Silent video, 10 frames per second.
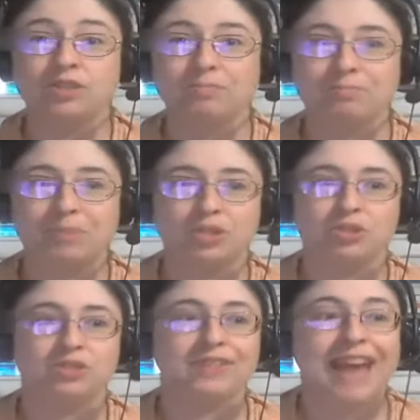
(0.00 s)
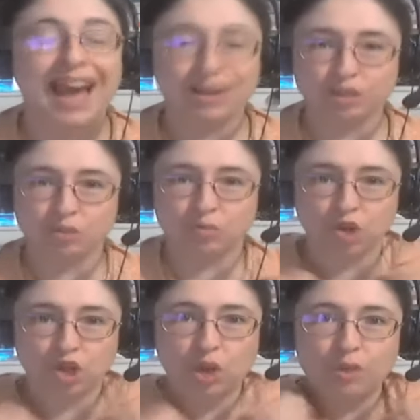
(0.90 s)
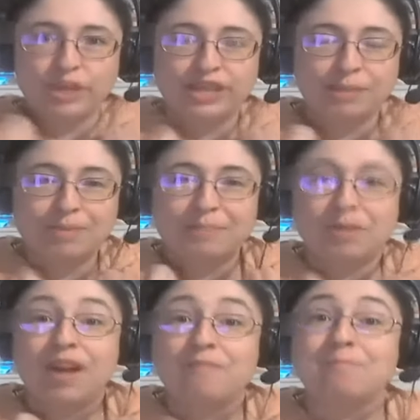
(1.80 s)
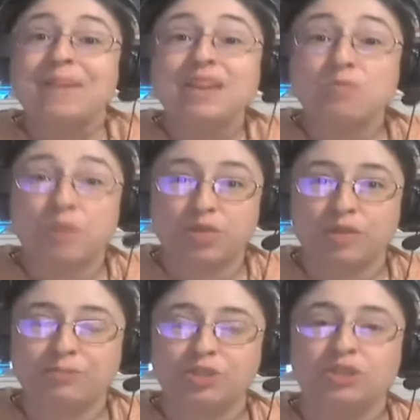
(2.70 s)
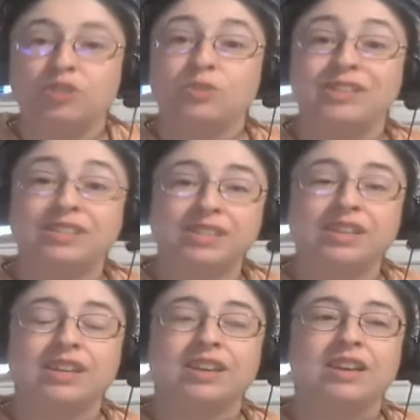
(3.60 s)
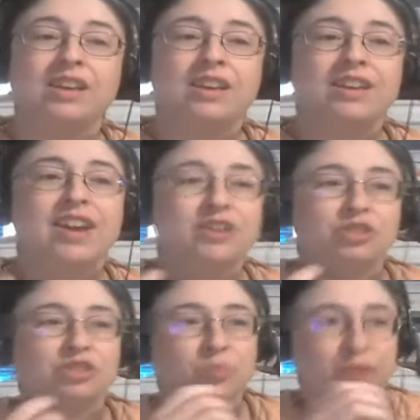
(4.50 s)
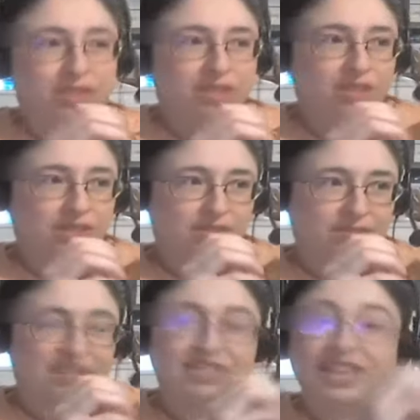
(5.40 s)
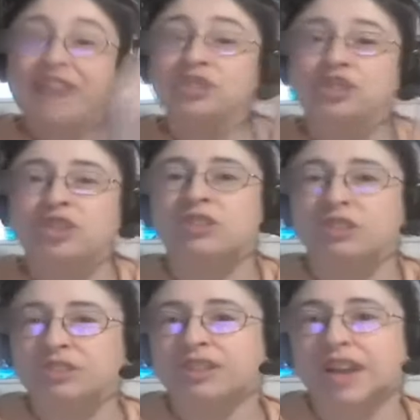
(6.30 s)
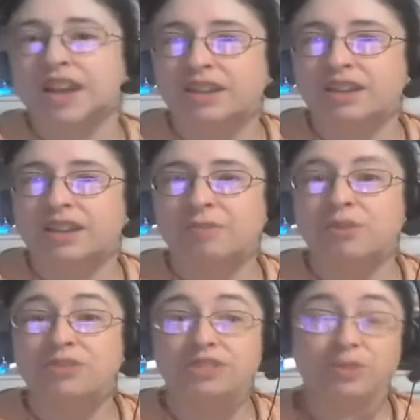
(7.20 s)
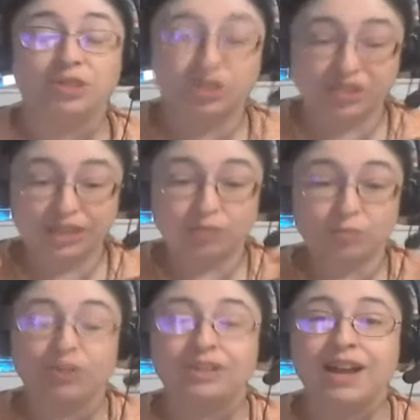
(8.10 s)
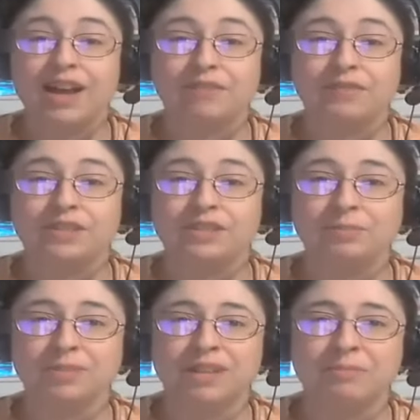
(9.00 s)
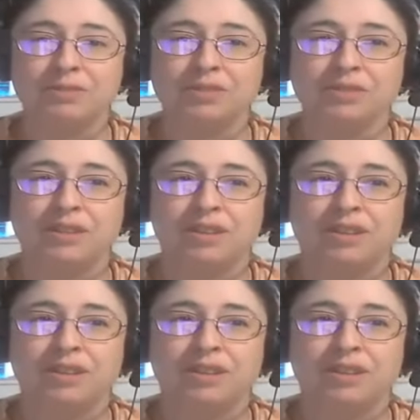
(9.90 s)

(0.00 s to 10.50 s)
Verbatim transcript: are pictures of actual clothing that people have made with them so that you can see not just what the, the sketch looks like, but you can see what it looks like in real life. And sometimes